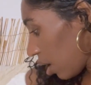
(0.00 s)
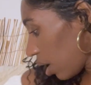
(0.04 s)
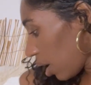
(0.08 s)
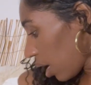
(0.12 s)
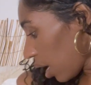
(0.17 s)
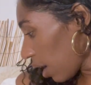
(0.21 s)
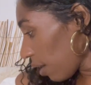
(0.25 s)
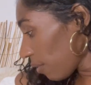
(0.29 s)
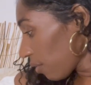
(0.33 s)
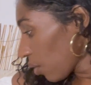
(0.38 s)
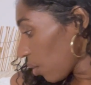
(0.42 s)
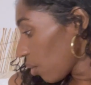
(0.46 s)

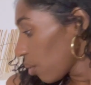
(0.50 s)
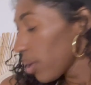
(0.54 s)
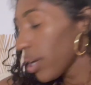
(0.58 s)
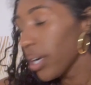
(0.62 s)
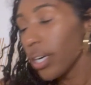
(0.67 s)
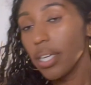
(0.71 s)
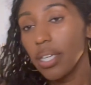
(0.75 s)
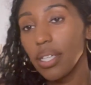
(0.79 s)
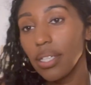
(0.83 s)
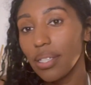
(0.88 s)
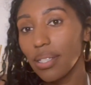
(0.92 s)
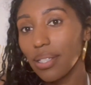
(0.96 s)
Of
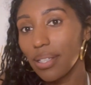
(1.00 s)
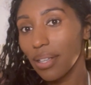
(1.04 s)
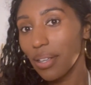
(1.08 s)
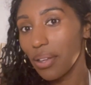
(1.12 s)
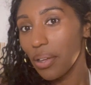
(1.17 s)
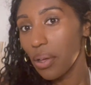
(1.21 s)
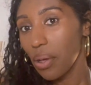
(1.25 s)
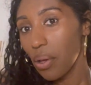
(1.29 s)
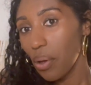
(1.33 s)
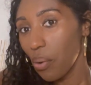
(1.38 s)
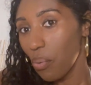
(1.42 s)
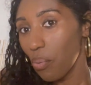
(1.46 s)
course,
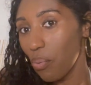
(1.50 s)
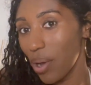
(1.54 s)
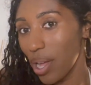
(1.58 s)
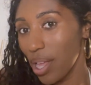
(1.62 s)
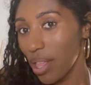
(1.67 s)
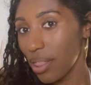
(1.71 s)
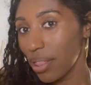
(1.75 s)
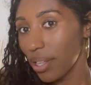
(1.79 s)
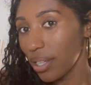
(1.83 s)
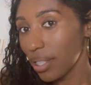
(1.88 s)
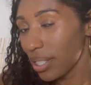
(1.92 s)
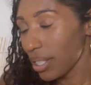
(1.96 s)

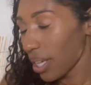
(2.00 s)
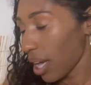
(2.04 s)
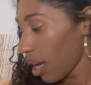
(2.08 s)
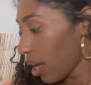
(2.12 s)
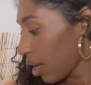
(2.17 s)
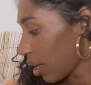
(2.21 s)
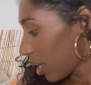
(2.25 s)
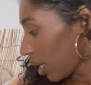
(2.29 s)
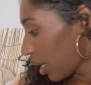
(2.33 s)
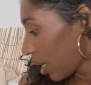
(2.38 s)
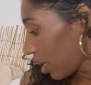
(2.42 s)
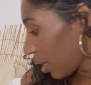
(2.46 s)
with
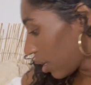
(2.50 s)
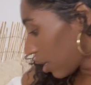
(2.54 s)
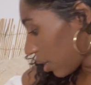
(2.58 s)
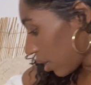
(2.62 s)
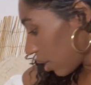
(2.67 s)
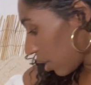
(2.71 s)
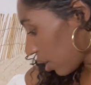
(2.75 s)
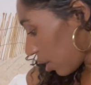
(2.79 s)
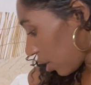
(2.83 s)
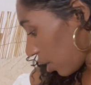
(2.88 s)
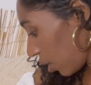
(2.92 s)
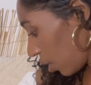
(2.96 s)
tonic,
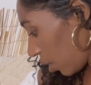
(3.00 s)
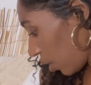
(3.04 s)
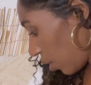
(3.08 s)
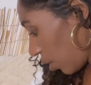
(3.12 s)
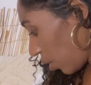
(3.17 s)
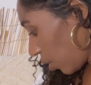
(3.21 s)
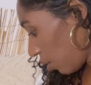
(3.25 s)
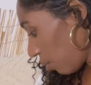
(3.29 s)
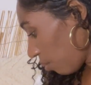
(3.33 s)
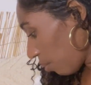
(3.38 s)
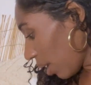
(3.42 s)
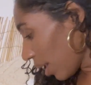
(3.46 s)

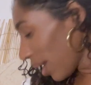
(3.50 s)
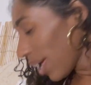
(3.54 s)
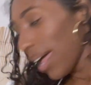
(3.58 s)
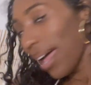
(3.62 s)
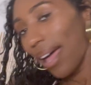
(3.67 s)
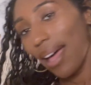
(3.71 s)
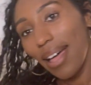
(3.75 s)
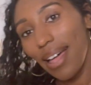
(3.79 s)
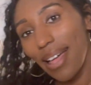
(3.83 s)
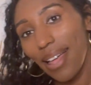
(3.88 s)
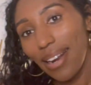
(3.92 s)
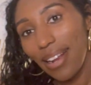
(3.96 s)
you want to
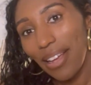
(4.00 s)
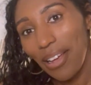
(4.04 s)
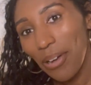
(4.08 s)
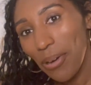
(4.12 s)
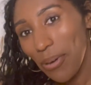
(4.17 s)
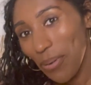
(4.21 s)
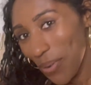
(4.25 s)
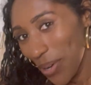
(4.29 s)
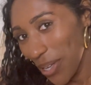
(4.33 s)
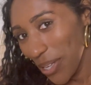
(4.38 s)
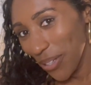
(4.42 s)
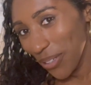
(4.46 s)
add an
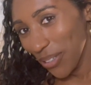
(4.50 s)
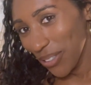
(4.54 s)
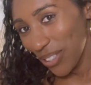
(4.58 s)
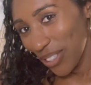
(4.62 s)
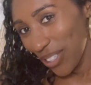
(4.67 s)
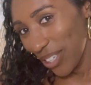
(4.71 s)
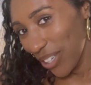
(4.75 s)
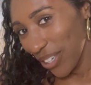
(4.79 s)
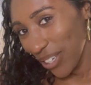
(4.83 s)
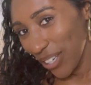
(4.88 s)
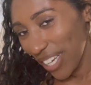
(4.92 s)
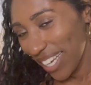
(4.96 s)
oil to
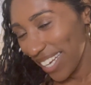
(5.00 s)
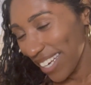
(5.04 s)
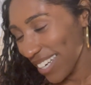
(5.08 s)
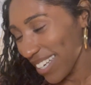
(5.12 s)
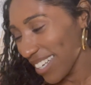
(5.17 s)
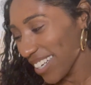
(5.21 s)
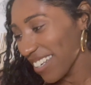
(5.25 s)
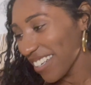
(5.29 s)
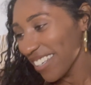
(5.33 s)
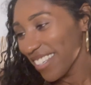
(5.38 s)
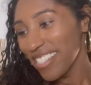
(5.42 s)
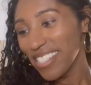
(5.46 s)
your
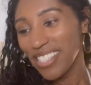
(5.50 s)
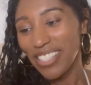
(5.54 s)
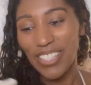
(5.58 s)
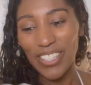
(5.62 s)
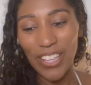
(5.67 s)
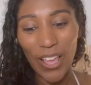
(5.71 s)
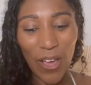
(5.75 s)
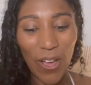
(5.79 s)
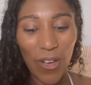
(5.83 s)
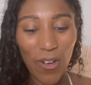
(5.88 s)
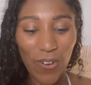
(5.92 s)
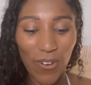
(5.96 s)
hair.
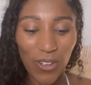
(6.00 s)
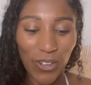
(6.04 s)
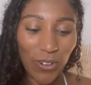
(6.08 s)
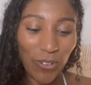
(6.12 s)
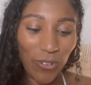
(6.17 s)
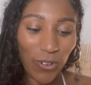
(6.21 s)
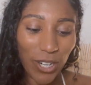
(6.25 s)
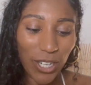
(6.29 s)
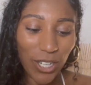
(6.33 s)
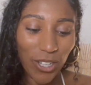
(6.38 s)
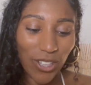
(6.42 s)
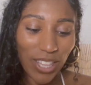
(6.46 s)
So an
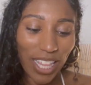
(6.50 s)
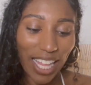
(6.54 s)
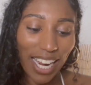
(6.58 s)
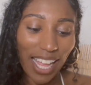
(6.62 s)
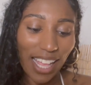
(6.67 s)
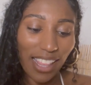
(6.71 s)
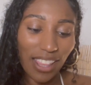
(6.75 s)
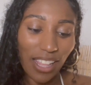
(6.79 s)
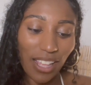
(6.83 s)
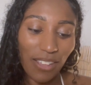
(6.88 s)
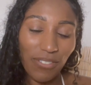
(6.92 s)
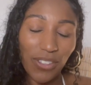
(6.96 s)
oil that I
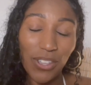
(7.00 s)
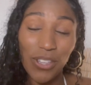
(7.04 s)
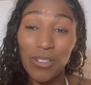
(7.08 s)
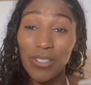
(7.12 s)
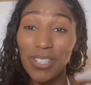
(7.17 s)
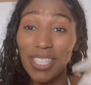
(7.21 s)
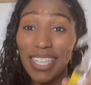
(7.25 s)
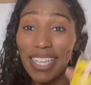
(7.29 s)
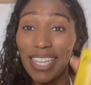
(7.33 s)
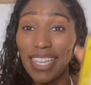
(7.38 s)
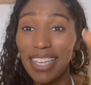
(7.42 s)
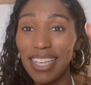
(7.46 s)
love
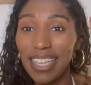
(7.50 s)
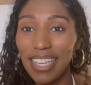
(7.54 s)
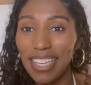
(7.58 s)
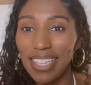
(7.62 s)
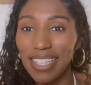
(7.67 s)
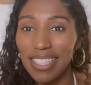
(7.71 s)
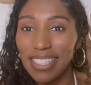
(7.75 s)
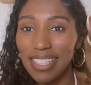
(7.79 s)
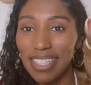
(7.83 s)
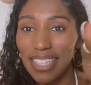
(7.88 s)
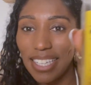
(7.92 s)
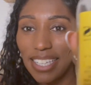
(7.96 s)
using
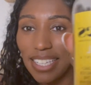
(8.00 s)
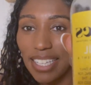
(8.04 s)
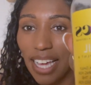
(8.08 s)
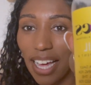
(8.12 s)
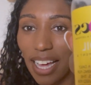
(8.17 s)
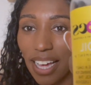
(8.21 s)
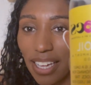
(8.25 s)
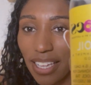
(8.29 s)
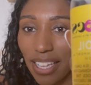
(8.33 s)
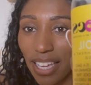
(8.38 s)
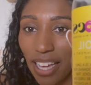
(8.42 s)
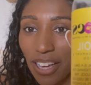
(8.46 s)
is the
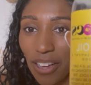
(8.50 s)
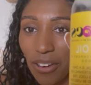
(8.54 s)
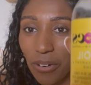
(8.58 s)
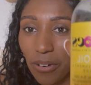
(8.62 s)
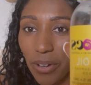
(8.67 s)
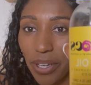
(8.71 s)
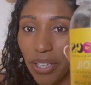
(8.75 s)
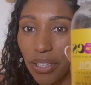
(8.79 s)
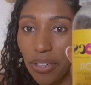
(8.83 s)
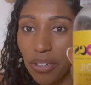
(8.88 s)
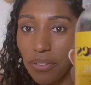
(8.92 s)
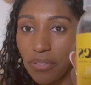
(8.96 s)
Yaya
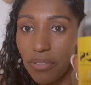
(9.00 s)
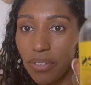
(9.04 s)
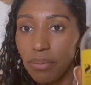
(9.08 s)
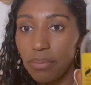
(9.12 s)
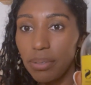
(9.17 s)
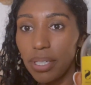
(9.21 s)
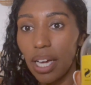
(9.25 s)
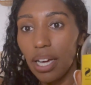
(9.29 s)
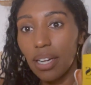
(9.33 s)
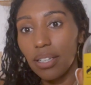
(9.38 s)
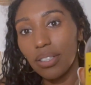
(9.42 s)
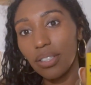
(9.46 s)
oil from
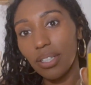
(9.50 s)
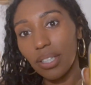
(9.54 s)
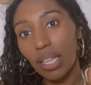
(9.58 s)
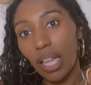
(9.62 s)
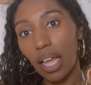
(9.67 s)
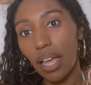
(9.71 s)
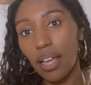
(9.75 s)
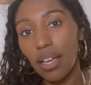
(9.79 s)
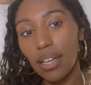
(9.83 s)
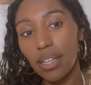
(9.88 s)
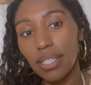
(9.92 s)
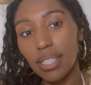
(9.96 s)
Dr.
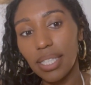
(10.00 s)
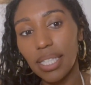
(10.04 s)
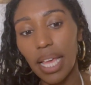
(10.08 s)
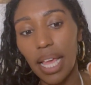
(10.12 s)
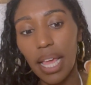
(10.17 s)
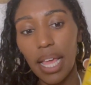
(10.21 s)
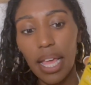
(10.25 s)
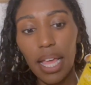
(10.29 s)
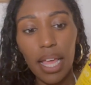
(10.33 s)
Locs.